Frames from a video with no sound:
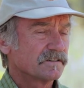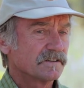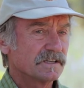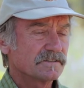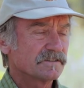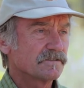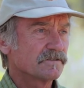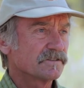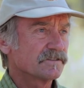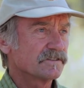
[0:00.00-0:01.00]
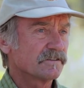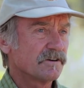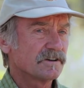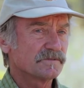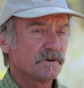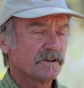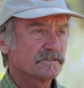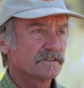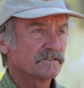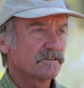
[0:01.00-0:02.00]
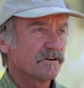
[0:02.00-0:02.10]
the institutions, the laws, the policies are